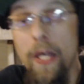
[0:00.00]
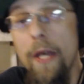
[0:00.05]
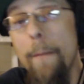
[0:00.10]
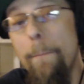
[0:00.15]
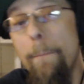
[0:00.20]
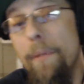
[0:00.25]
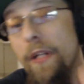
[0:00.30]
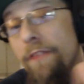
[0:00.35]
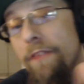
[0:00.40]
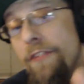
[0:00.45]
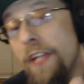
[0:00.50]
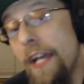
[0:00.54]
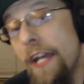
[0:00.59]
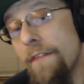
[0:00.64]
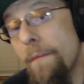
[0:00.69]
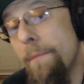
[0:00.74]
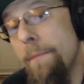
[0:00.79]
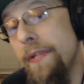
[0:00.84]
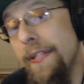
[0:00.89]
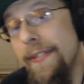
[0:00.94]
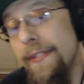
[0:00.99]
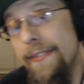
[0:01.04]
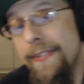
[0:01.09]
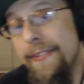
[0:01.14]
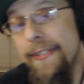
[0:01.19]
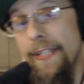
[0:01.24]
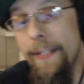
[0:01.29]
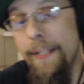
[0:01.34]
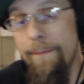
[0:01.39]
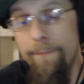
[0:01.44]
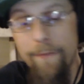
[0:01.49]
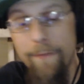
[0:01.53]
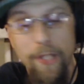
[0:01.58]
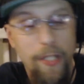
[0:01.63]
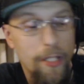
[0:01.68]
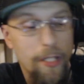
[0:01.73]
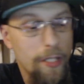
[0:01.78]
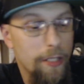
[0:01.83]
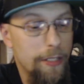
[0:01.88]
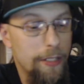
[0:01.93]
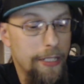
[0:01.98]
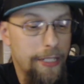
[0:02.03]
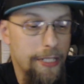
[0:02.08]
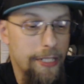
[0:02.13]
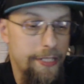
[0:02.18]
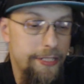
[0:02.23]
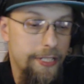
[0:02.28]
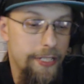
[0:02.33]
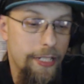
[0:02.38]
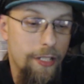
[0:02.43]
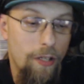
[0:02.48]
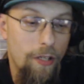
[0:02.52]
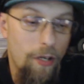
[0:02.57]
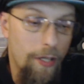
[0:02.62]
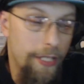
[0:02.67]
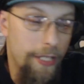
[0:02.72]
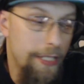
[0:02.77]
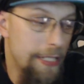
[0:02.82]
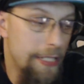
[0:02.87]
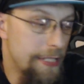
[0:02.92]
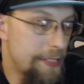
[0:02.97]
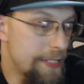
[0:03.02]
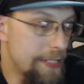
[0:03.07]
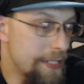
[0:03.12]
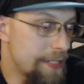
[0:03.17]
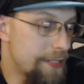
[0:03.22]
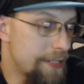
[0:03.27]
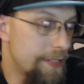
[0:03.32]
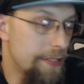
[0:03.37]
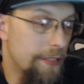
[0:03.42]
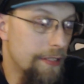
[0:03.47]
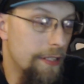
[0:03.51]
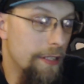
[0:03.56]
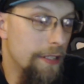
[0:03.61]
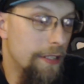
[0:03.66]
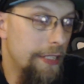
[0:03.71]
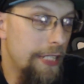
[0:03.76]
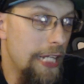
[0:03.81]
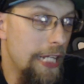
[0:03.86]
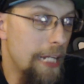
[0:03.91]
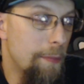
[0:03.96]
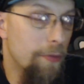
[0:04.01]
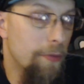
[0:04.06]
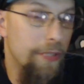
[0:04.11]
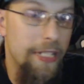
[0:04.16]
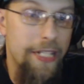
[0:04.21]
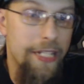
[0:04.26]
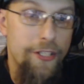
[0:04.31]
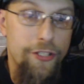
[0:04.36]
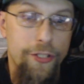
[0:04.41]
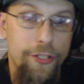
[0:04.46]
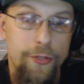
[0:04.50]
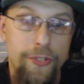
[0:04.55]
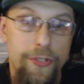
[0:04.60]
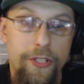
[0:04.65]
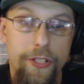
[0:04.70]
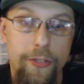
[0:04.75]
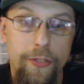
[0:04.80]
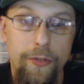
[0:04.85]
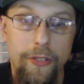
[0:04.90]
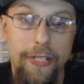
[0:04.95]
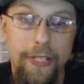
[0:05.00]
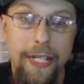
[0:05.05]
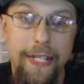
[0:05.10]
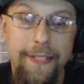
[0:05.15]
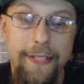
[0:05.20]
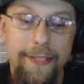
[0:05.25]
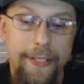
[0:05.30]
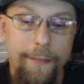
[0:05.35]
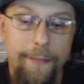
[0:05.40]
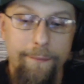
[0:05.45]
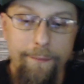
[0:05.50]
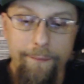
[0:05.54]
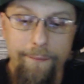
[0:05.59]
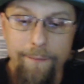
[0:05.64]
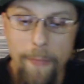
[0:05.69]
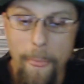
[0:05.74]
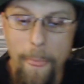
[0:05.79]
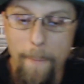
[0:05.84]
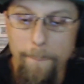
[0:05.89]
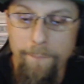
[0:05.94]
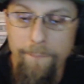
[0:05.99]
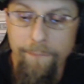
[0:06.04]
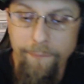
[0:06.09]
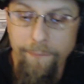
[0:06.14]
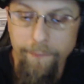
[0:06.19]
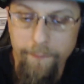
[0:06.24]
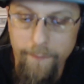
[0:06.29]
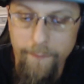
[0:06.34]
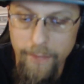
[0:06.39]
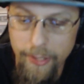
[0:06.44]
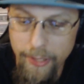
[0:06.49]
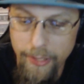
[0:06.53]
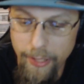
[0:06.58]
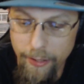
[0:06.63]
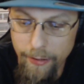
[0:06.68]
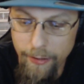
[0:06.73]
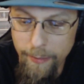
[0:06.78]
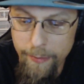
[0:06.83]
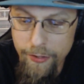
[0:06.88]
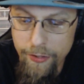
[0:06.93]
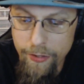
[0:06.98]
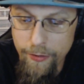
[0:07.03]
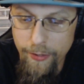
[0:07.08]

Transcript: But if you have a PC, like I said, this is the, the cable that it's use, utilizing. Here, let me show it